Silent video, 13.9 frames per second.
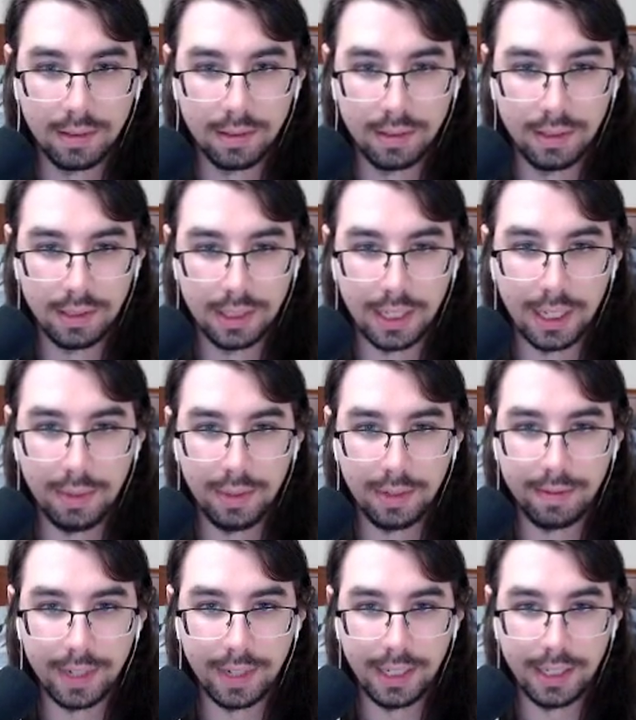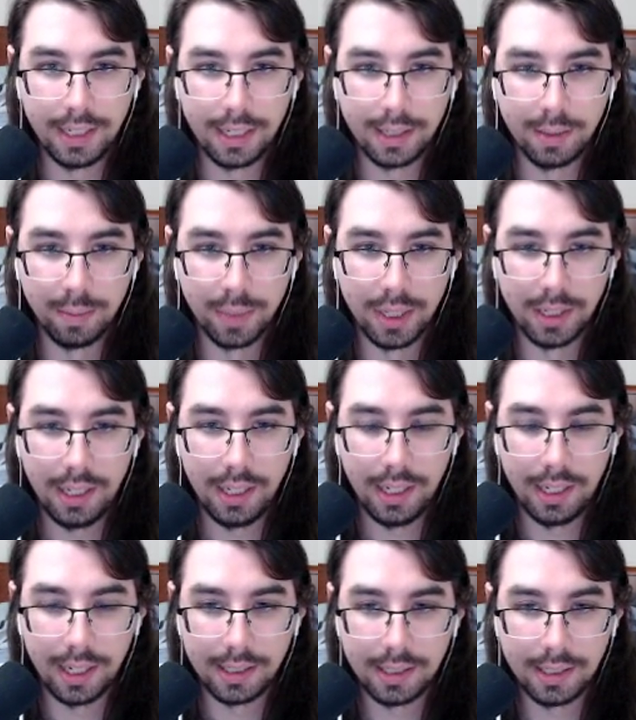It's time to find another monkey.
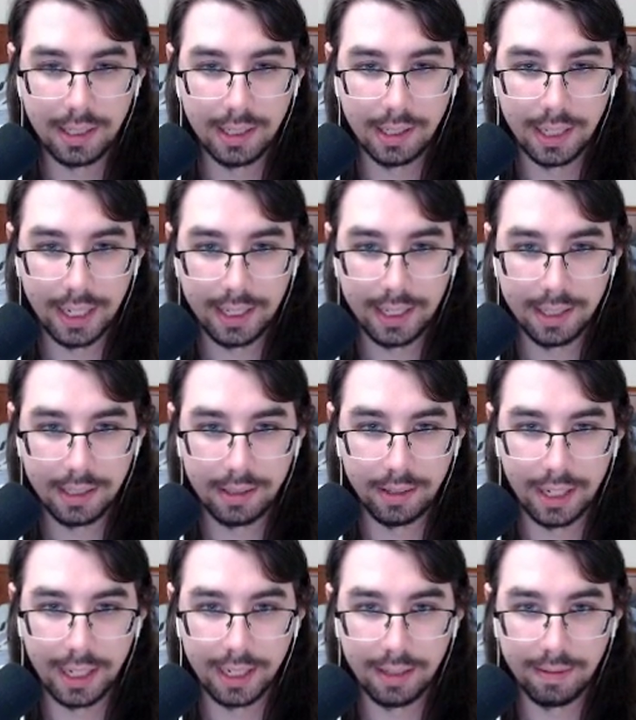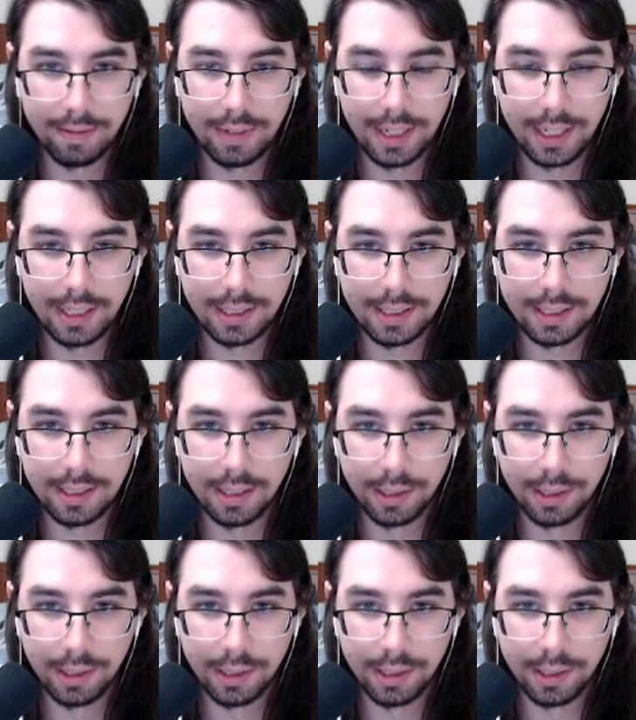I still like this dragonfly. It's still